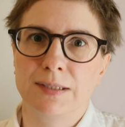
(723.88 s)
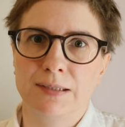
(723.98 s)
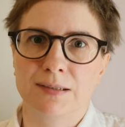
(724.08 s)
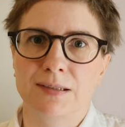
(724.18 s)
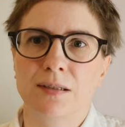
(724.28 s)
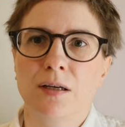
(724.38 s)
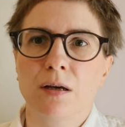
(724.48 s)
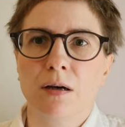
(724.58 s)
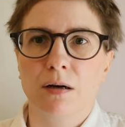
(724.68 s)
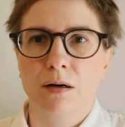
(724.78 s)
things
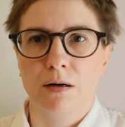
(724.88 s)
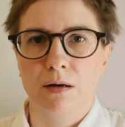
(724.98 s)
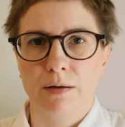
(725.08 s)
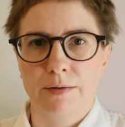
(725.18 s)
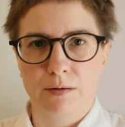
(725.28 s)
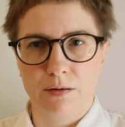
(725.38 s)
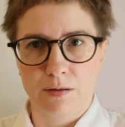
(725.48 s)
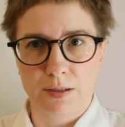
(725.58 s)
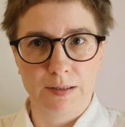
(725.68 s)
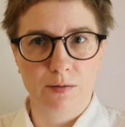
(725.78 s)
are
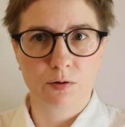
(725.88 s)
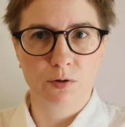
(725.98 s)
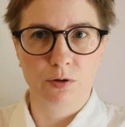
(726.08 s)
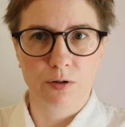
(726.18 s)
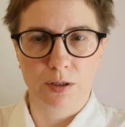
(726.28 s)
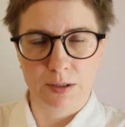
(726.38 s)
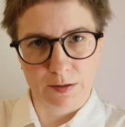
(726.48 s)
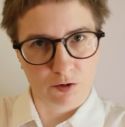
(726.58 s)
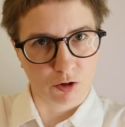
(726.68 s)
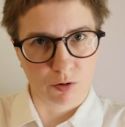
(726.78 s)

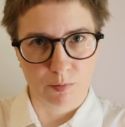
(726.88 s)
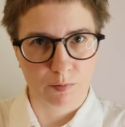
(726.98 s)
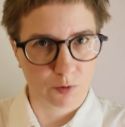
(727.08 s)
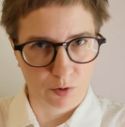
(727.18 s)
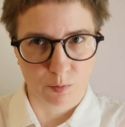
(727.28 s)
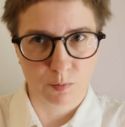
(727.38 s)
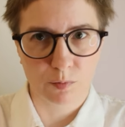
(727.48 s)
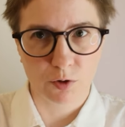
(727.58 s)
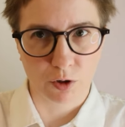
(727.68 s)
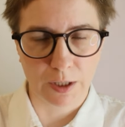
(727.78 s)
is your
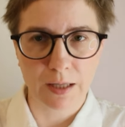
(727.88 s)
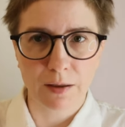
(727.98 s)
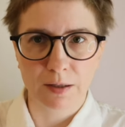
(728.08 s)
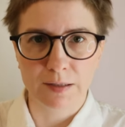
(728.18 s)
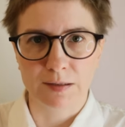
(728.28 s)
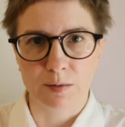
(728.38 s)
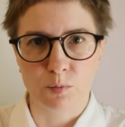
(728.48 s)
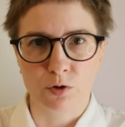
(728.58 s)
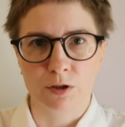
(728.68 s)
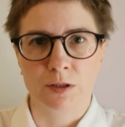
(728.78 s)
health is
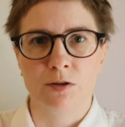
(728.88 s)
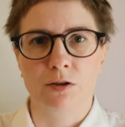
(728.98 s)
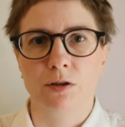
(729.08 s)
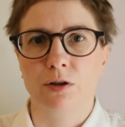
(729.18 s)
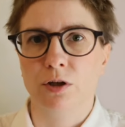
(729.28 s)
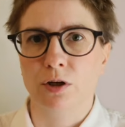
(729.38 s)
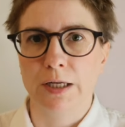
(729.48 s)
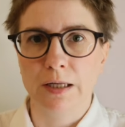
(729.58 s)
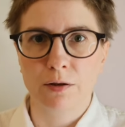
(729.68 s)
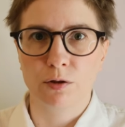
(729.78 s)
important, the
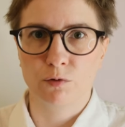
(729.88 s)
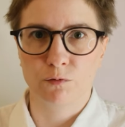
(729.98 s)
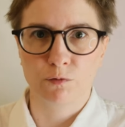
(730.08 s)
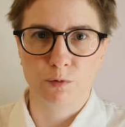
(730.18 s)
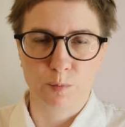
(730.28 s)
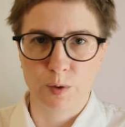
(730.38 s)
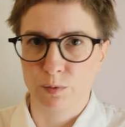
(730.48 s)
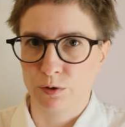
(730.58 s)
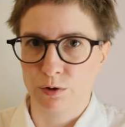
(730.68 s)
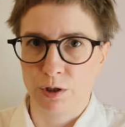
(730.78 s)
health of
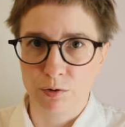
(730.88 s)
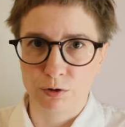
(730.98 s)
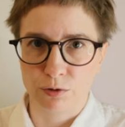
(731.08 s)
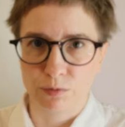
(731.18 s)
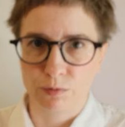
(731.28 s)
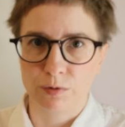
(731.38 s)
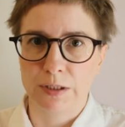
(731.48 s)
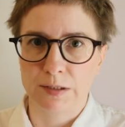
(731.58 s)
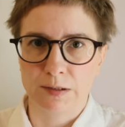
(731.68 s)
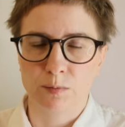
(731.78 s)
people around you
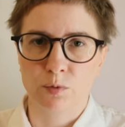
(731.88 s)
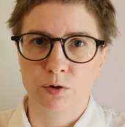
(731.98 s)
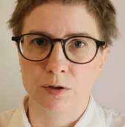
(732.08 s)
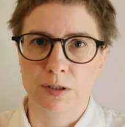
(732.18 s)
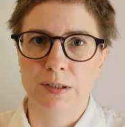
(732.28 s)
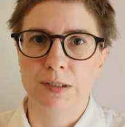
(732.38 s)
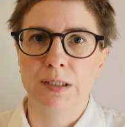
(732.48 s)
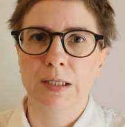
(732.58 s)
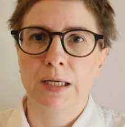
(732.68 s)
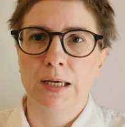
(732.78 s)
is important,
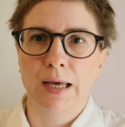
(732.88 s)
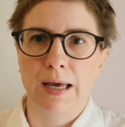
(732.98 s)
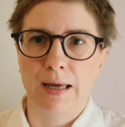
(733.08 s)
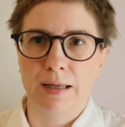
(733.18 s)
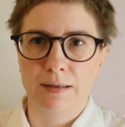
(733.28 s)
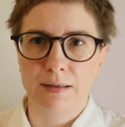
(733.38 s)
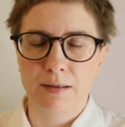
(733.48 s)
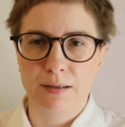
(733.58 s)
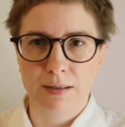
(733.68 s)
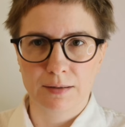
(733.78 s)
and
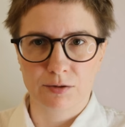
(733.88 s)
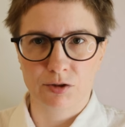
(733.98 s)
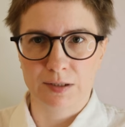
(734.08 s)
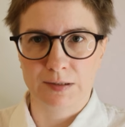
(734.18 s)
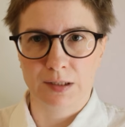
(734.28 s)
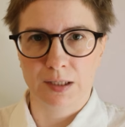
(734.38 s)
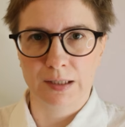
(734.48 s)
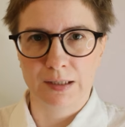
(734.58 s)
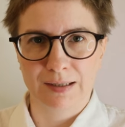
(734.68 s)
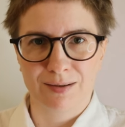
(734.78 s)
just
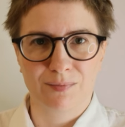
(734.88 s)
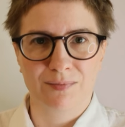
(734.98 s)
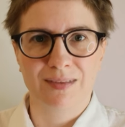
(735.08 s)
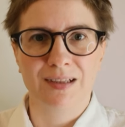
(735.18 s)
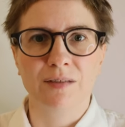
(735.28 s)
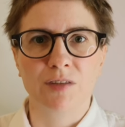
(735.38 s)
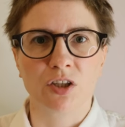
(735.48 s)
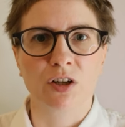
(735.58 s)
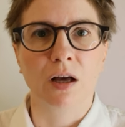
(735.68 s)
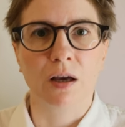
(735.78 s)
like living
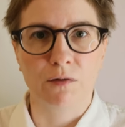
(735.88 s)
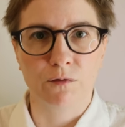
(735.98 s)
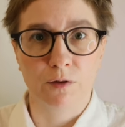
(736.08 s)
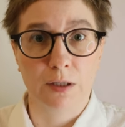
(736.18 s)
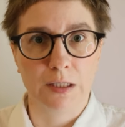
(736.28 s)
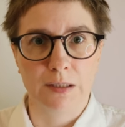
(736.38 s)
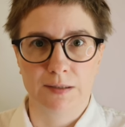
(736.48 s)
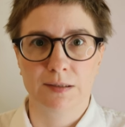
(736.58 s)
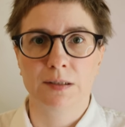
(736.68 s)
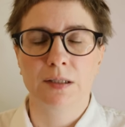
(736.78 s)
a life
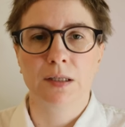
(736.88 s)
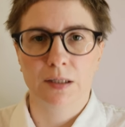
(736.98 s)
is